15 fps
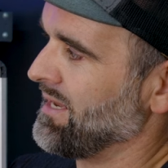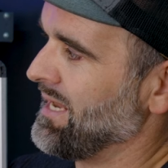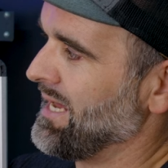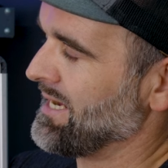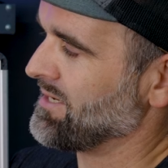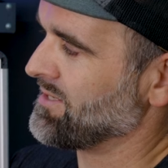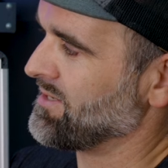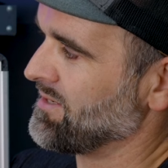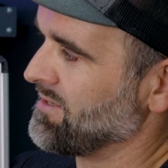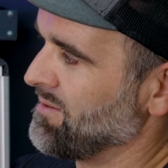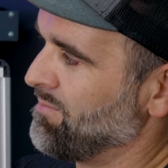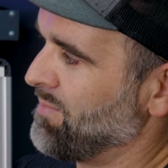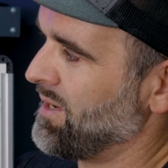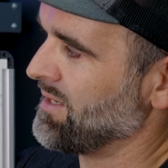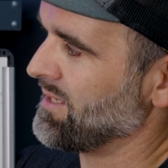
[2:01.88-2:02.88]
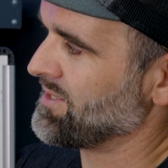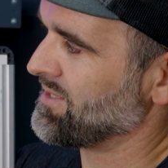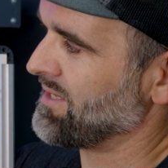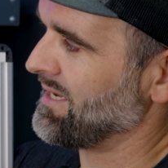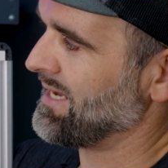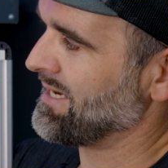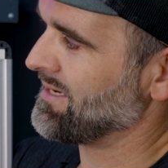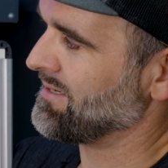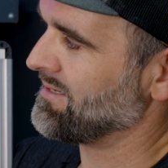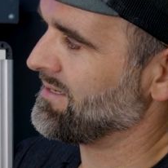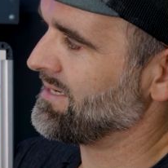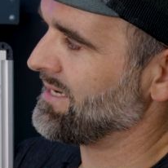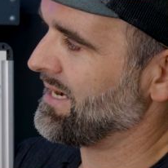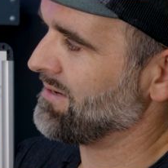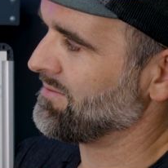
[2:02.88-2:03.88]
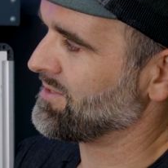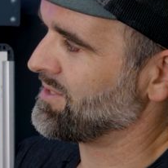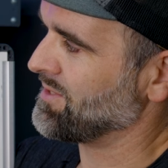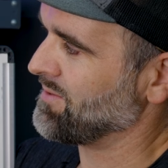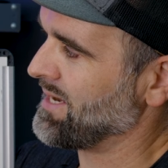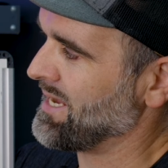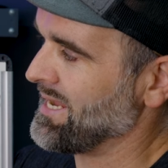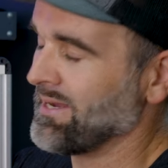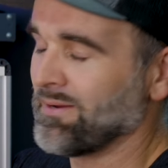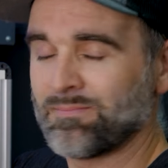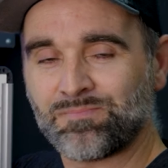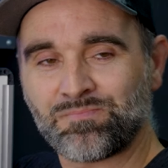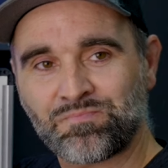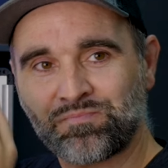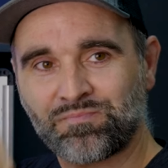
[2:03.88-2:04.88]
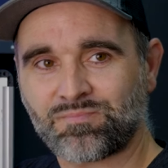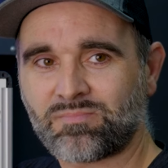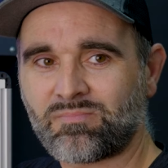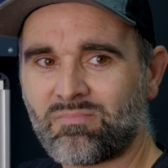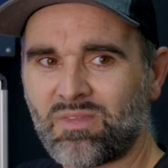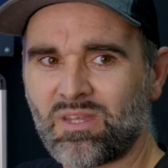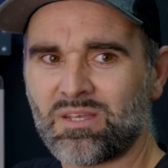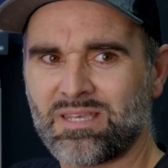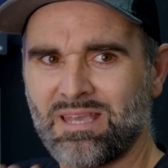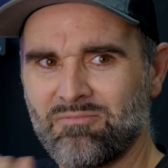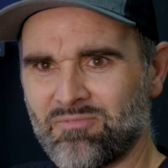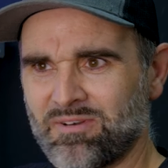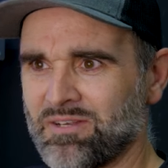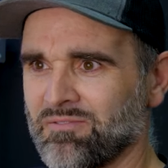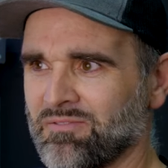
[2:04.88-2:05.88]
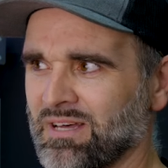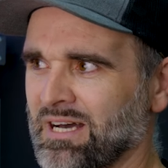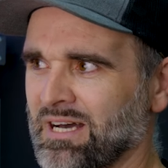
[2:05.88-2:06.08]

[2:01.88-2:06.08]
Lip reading: the lacquer. So you're going to polish the lacquer down to here, get rid of